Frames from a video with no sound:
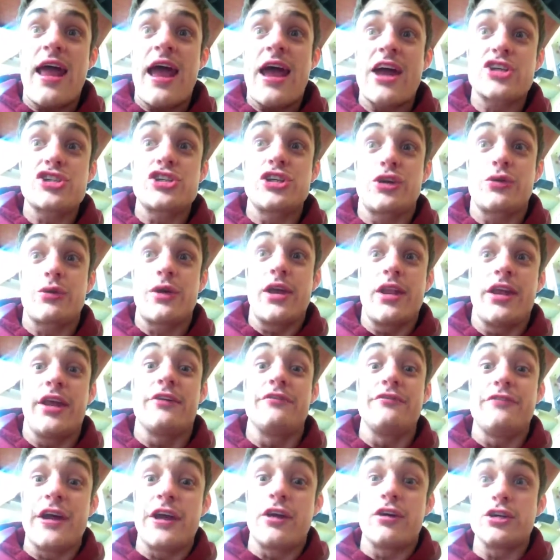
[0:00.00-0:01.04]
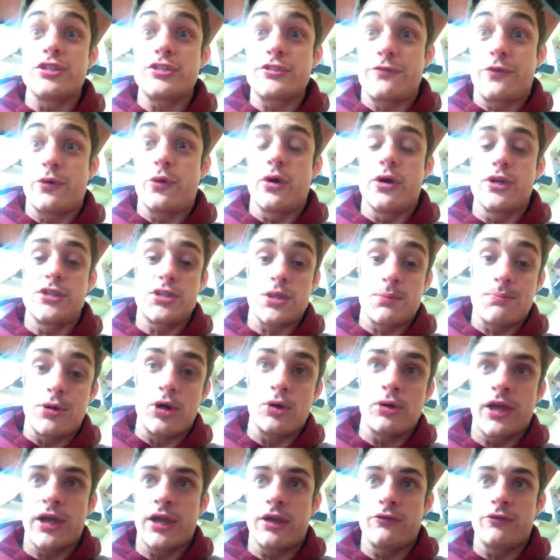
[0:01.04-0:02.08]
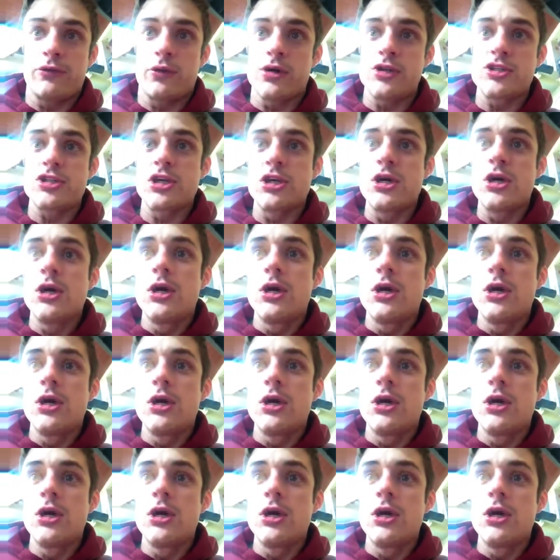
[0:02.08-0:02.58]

actually creating a varus force, a bow-legged force.